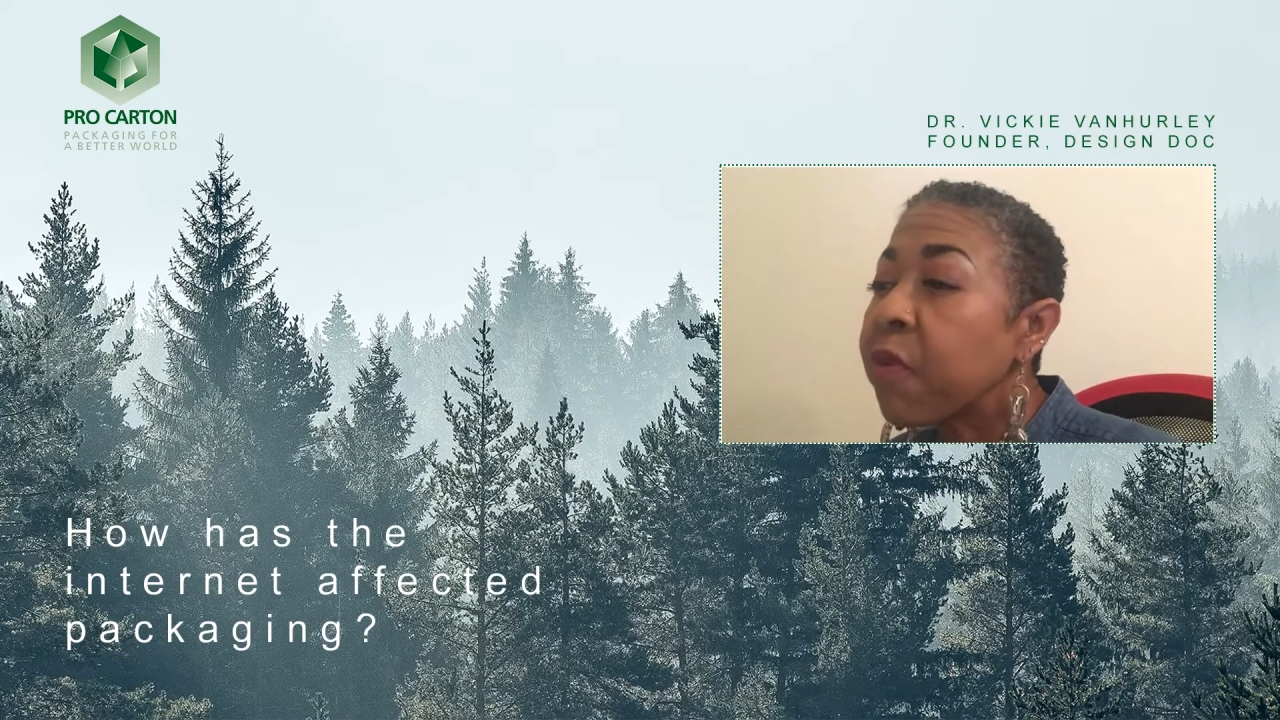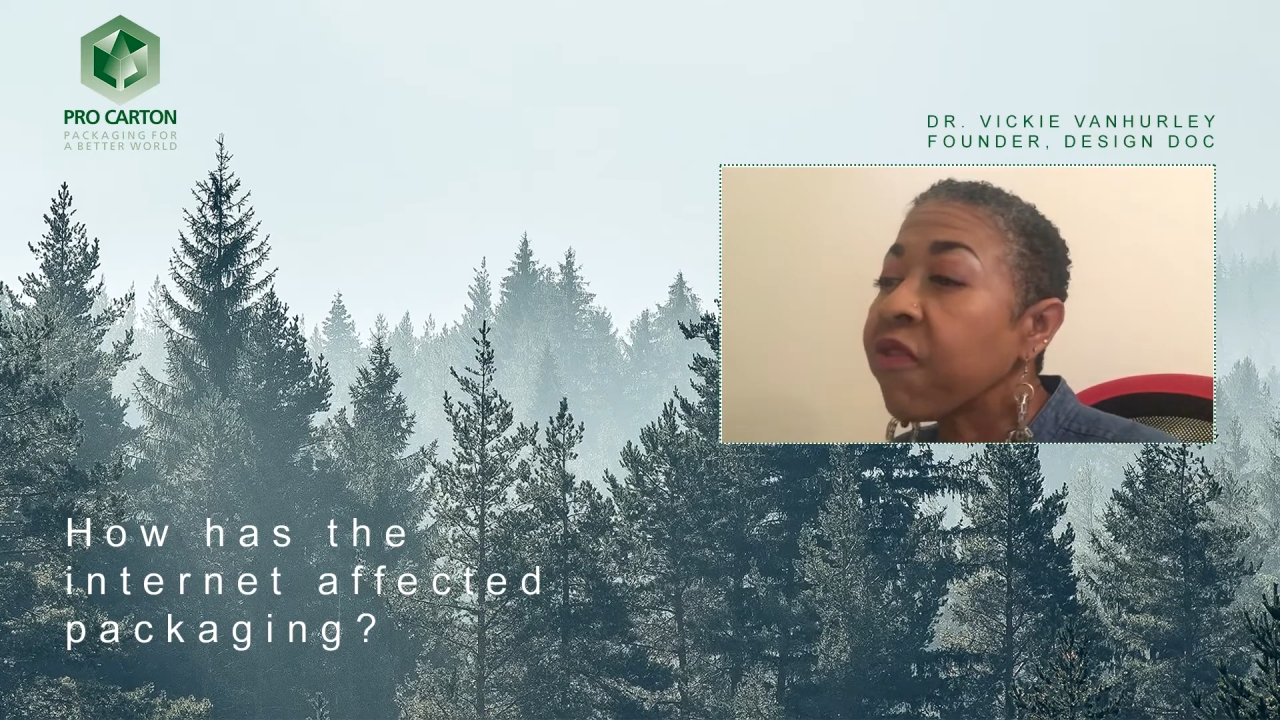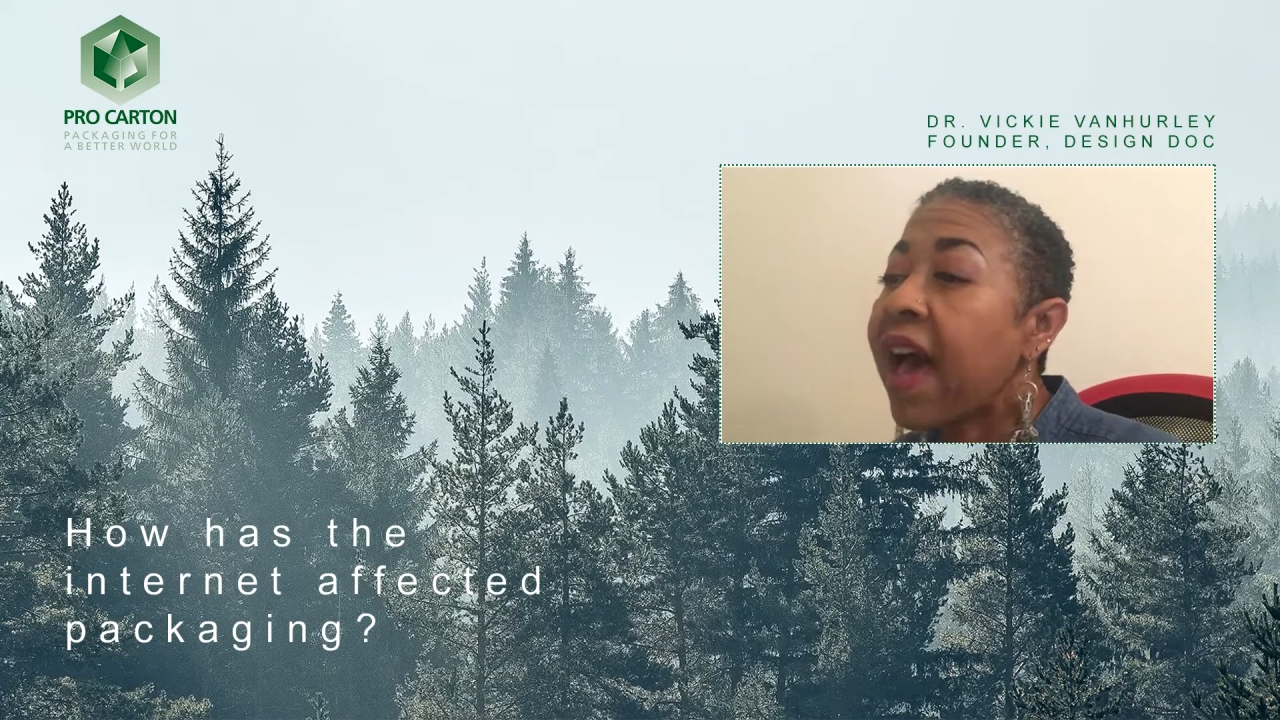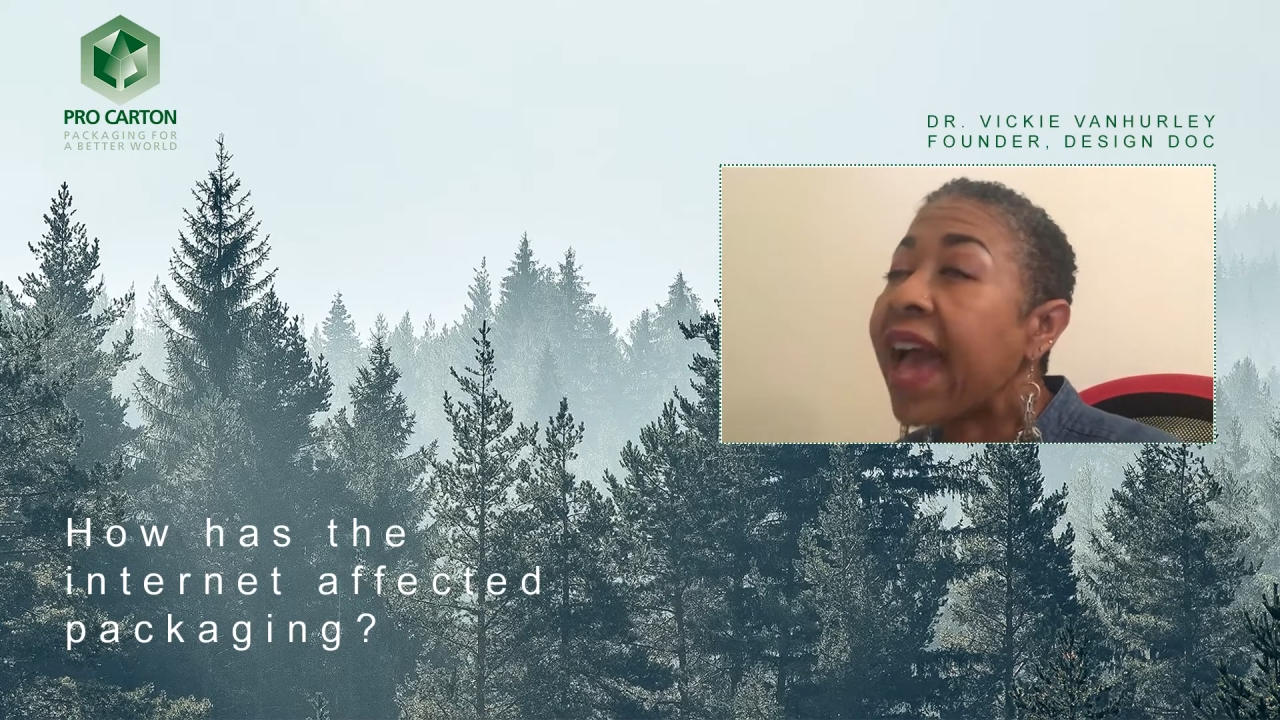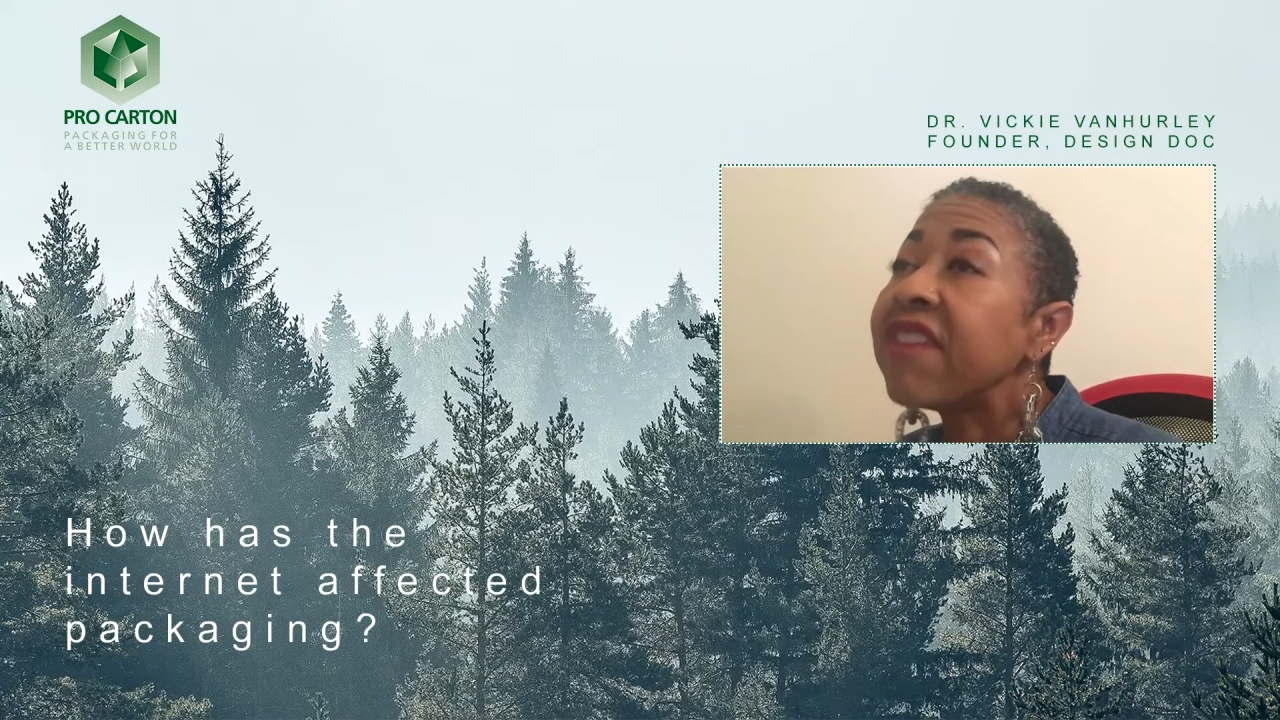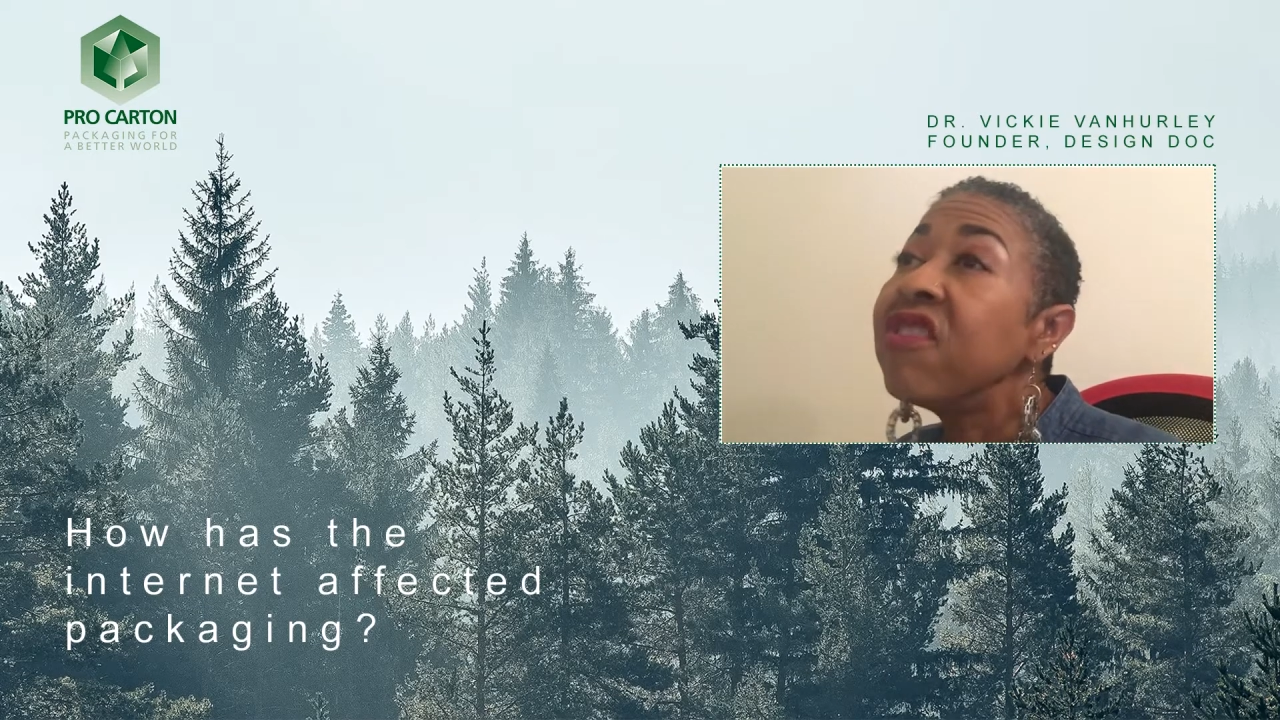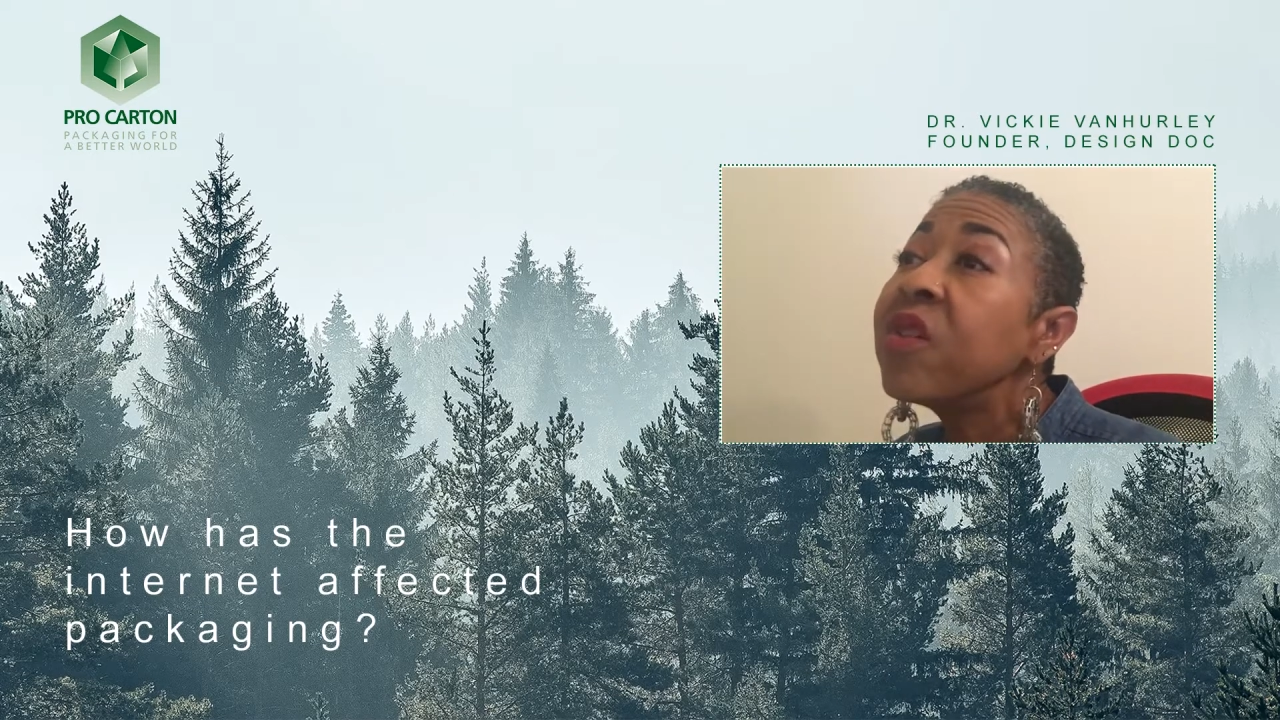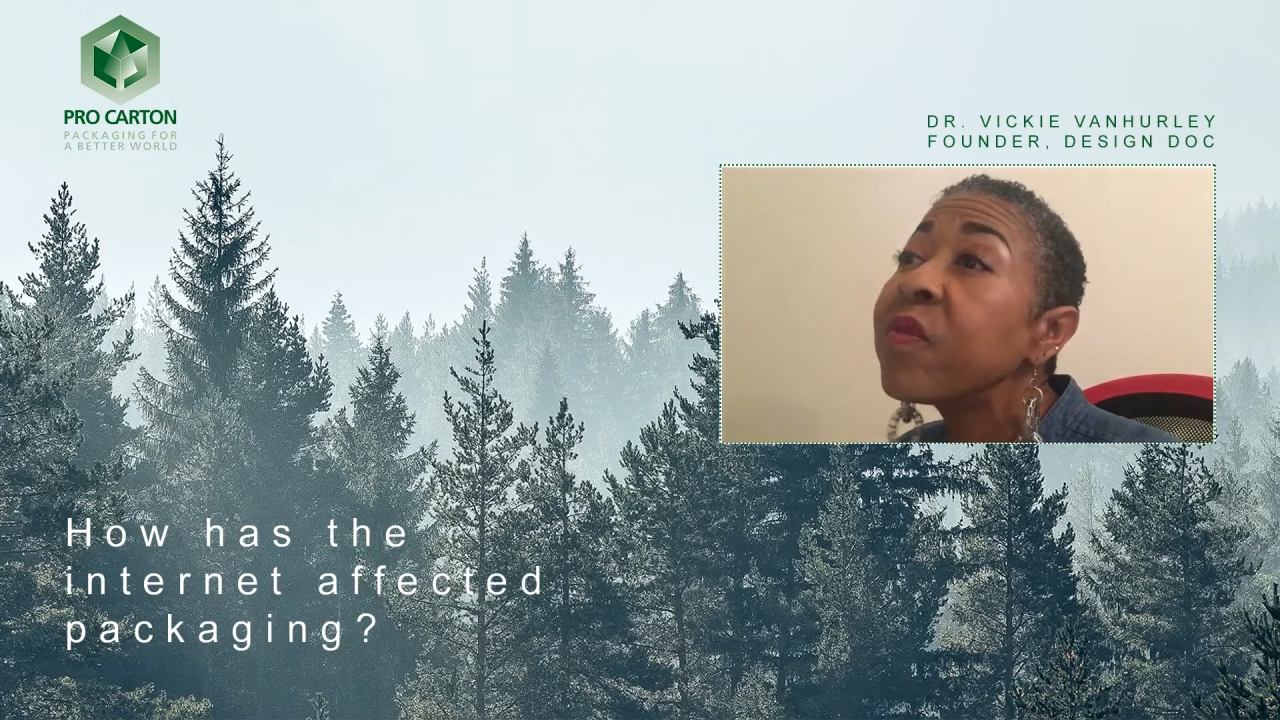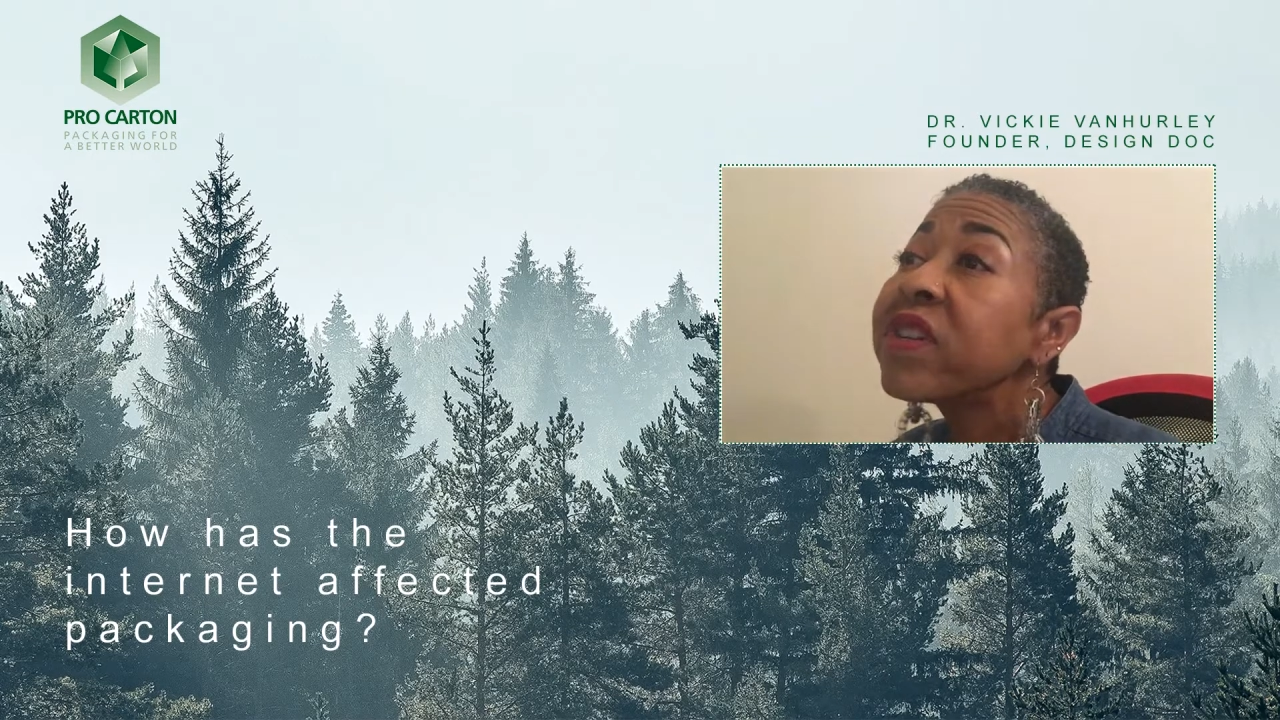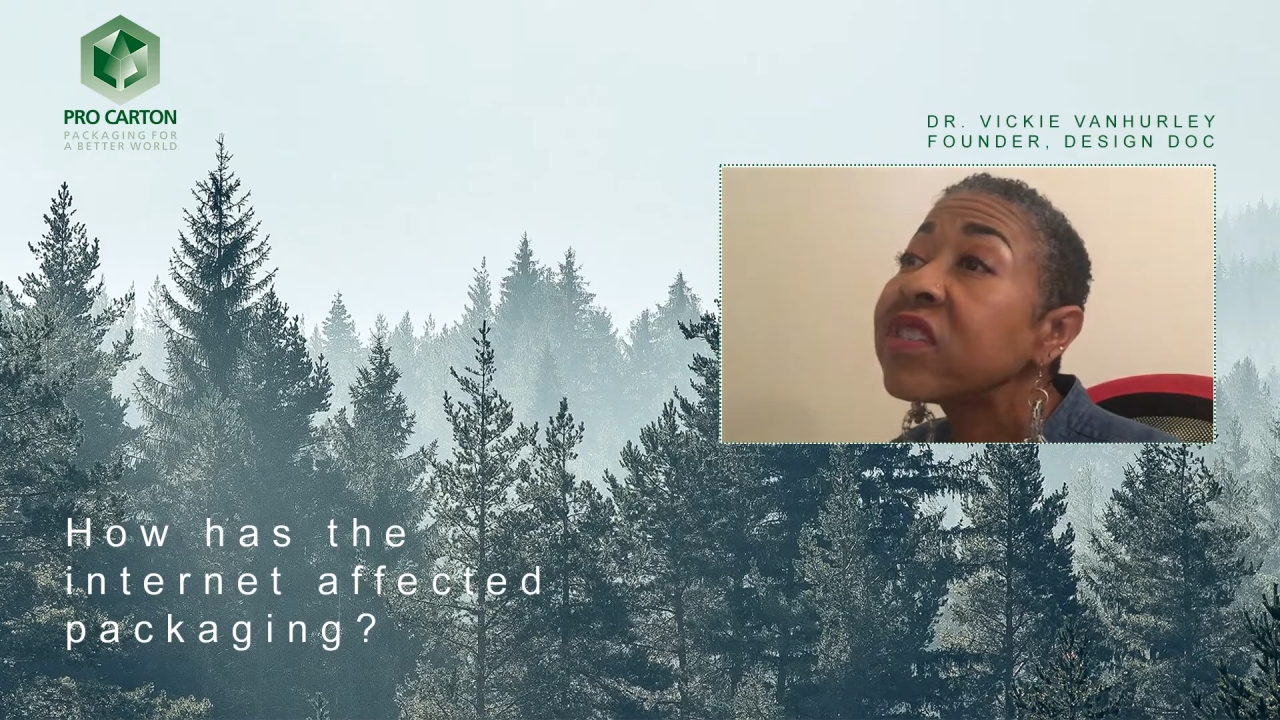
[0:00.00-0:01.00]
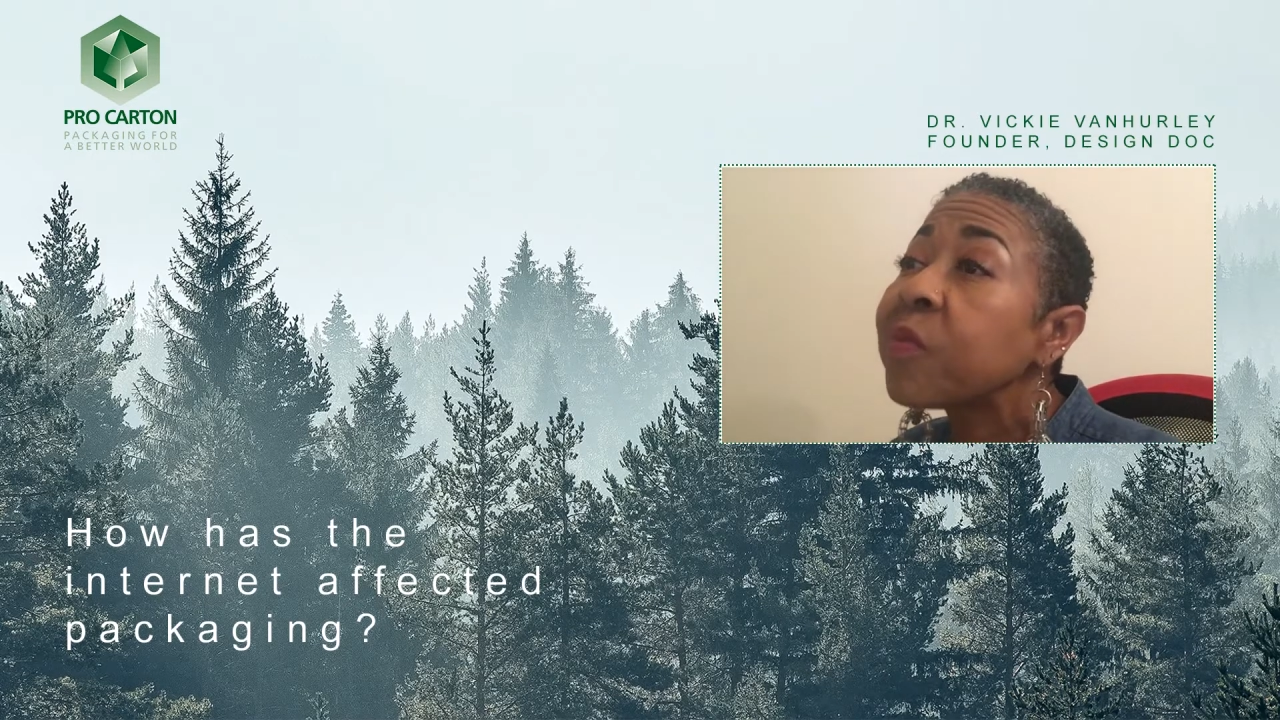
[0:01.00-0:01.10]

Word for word: provide numerous